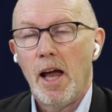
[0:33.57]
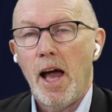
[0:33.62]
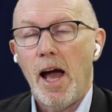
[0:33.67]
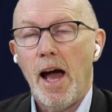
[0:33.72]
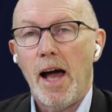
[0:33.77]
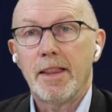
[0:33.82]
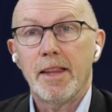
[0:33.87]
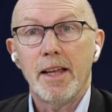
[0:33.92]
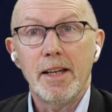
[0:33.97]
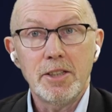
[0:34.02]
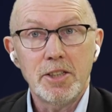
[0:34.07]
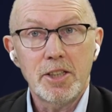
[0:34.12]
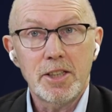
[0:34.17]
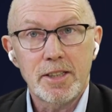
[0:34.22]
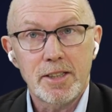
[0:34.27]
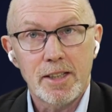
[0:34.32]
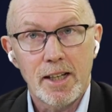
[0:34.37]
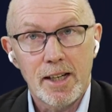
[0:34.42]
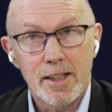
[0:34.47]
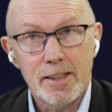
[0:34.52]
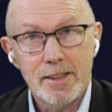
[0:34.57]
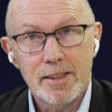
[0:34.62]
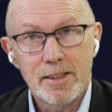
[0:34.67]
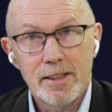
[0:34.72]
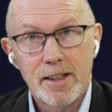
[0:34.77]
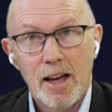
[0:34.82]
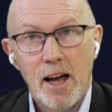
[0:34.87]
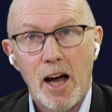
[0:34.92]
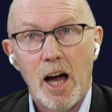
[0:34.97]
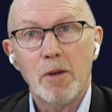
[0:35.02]
And then she said,
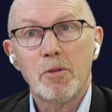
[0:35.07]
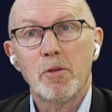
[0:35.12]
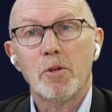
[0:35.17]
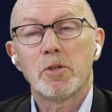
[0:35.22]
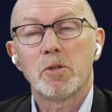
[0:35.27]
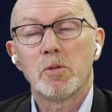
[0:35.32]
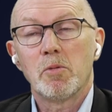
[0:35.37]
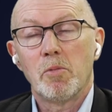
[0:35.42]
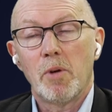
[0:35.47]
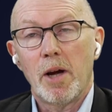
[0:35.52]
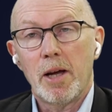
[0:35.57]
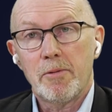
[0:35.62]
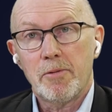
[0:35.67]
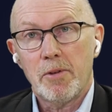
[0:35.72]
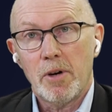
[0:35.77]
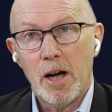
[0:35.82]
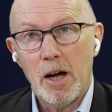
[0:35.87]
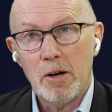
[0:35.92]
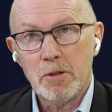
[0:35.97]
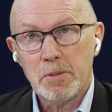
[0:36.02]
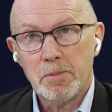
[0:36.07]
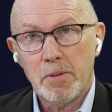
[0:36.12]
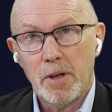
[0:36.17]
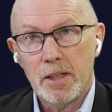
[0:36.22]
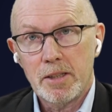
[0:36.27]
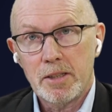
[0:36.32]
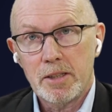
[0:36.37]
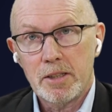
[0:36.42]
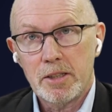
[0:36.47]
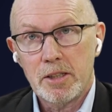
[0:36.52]
I'm going to wait for house
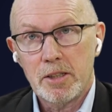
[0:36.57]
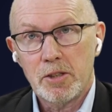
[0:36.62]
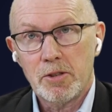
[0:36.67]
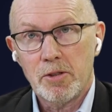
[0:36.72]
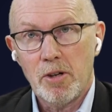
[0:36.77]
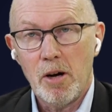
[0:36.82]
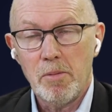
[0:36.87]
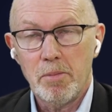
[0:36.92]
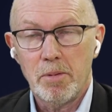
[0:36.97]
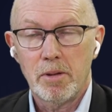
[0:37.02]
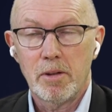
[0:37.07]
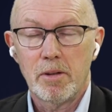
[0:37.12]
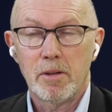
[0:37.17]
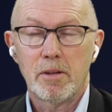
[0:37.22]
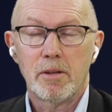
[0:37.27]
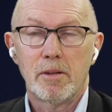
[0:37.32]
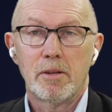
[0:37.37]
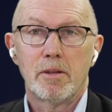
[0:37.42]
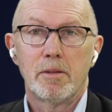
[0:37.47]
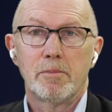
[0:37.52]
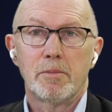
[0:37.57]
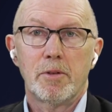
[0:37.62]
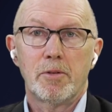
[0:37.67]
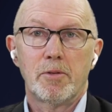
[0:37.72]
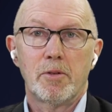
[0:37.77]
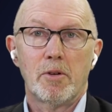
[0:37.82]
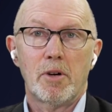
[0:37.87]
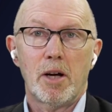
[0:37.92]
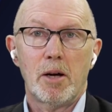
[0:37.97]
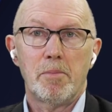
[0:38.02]
prices to drop
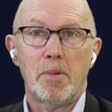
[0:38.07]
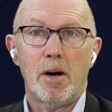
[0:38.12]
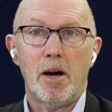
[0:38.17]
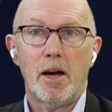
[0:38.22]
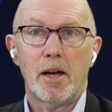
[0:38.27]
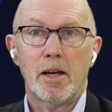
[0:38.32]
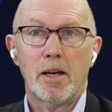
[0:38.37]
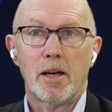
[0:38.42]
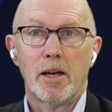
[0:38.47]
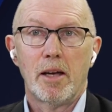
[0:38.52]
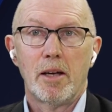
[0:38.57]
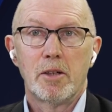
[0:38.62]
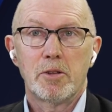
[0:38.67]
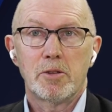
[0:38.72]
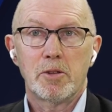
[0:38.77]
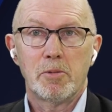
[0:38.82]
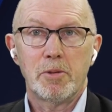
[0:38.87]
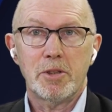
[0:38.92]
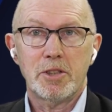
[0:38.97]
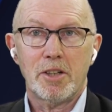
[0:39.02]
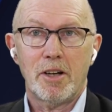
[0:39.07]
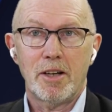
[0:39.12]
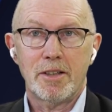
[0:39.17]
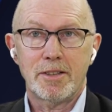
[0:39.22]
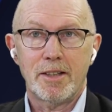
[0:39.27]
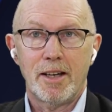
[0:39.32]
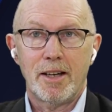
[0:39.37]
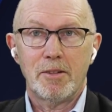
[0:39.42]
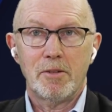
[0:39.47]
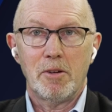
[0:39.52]
before I buy. To which I
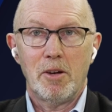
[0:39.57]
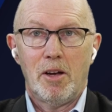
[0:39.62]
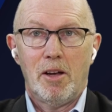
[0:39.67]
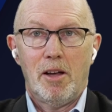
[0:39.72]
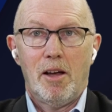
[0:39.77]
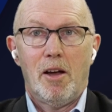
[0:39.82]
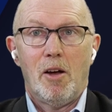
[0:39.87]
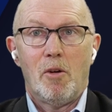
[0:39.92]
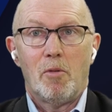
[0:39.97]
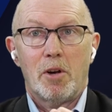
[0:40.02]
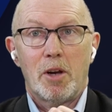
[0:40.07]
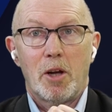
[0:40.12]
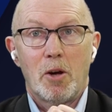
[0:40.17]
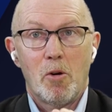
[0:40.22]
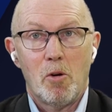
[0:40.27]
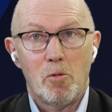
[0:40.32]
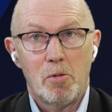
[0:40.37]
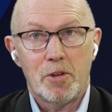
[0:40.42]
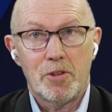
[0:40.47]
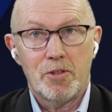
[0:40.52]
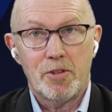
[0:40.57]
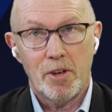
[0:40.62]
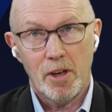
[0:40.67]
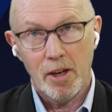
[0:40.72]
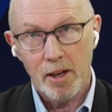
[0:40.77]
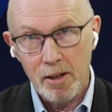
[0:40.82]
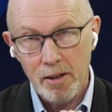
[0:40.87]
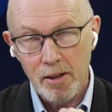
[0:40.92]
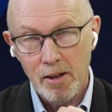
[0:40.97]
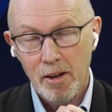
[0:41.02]
said, what I always
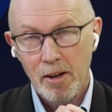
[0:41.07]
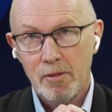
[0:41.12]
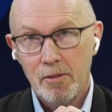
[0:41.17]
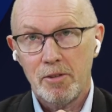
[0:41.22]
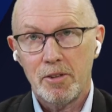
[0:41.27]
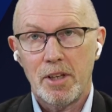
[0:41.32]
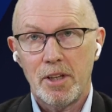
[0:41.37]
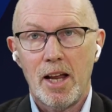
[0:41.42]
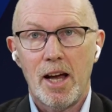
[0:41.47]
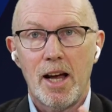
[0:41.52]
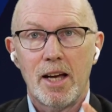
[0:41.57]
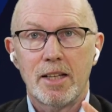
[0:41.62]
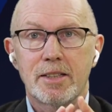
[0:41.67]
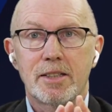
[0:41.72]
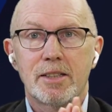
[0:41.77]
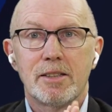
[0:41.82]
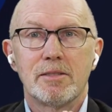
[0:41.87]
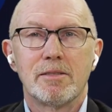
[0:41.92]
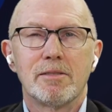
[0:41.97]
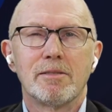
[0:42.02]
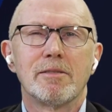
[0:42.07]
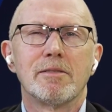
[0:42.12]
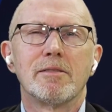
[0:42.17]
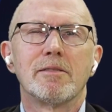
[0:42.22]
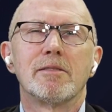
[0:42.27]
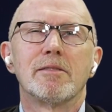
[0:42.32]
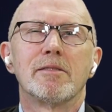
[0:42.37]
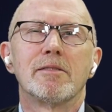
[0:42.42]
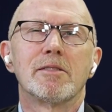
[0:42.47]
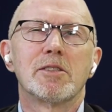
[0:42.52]
say, for the last
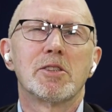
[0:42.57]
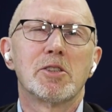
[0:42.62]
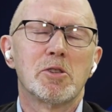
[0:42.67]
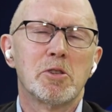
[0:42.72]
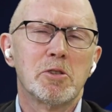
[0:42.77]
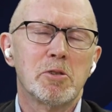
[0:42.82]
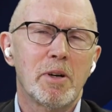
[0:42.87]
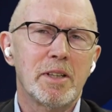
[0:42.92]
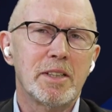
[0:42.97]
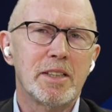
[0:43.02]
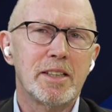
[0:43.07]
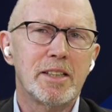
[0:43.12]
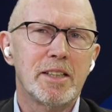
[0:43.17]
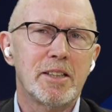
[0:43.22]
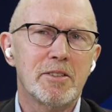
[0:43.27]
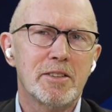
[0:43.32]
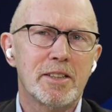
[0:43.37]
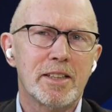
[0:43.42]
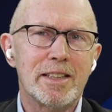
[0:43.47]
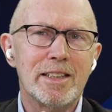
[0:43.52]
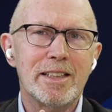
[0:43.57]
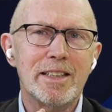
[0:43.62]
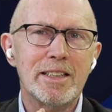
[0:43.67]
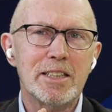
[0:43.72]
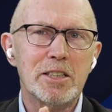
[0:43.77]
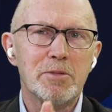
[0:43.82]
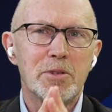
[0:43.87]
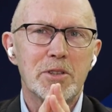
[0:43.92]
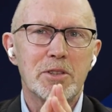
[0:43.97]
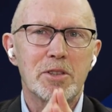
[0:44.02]
20 years at
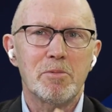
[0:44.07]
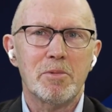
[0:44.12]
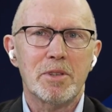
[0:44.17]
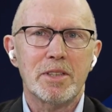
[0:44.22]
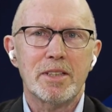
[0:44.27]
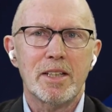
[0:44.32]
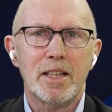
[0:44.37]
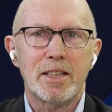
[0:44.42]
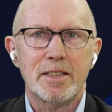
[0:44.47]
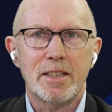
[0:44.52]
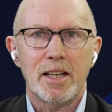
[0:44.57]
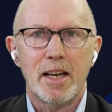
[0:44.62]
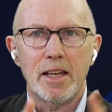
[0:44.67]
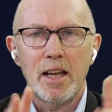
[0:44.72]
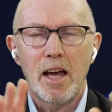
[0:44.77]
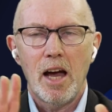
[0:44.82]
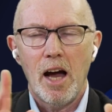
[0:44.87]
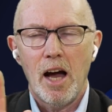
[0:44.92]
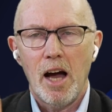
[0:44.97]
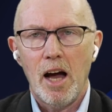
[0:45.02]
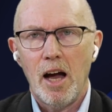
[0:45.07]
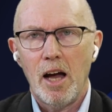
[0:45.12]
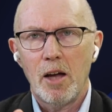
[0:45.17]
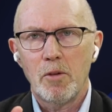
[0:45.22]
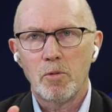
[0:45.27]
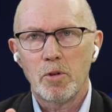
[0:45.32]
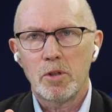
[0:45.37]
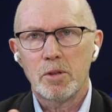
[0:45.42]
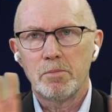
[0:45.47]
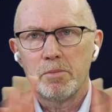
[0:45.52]
least, when someone says that, I
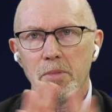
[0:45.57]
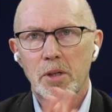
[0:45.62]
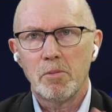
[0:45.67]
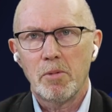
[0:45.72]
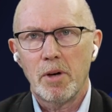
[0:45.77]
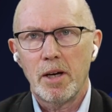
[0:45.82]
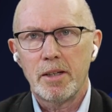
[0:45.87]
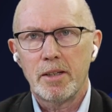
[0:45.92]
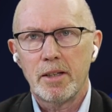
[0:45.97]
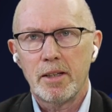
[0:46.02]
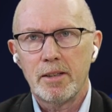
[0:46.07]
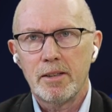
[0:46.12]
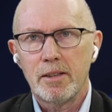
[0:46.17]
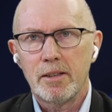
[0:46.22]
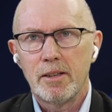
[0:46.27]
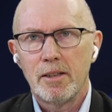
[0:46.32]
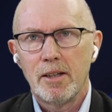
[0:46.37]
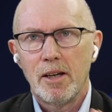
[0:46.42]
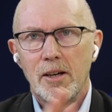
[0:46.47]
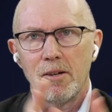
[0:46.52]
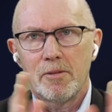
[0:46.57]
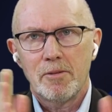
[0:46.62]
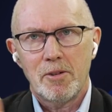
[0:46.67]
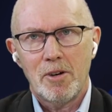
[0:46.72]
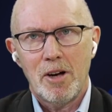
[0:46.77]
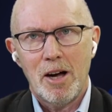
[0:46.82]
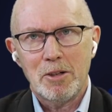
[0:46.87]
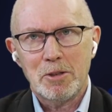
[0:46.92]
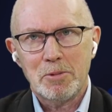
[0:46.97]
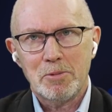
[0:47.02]
wouldn't be waiting for
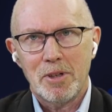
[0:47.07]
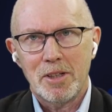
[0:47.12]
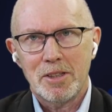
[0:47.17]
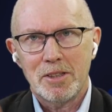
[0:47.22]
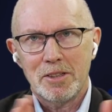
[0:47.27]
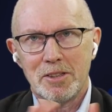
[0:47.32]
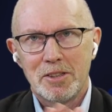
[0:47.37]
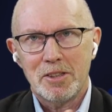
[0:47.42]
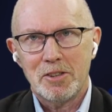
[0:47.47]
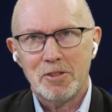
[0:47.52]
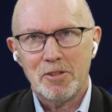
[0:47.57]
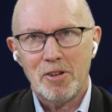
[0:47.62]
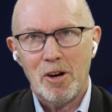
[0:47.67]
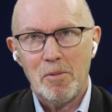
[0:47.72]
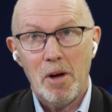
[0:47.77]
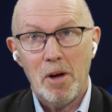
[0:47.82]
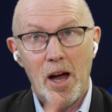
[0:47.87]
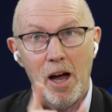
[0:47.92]
house prices to drop.